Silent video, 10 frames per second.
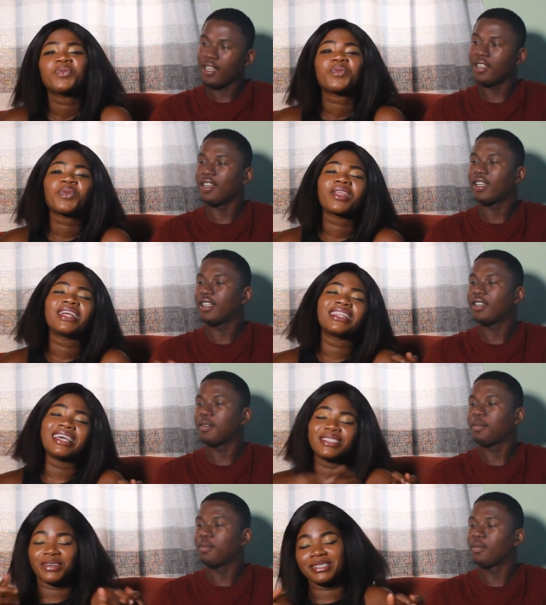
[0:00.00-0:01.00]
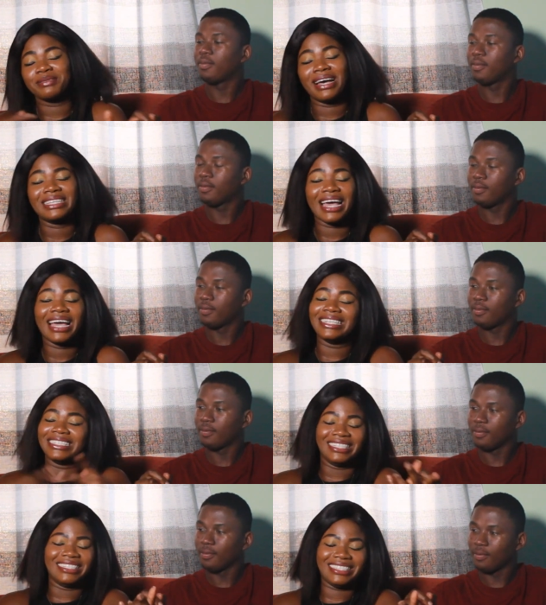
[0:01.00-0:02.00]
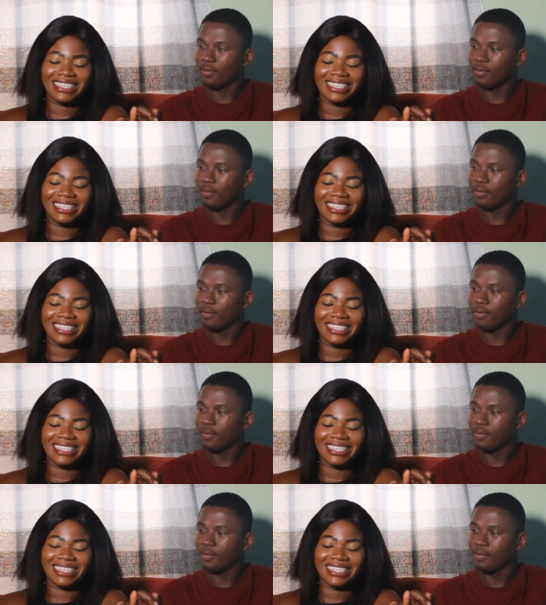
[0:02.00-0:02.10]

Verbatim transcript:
Speaker 1: hey. This Christmas, I did it.